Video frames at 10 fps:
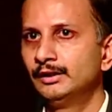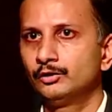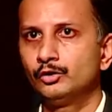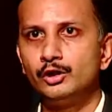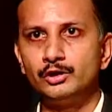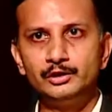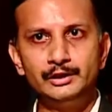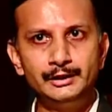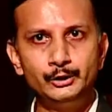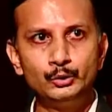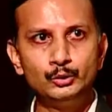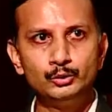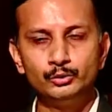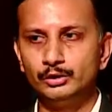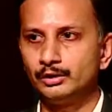not only
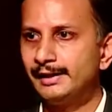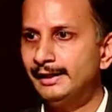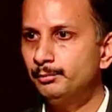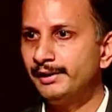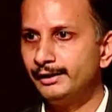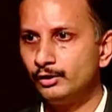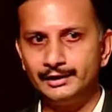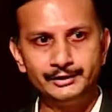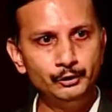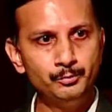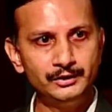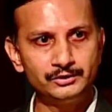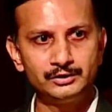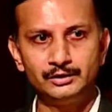to calibrate on achievements,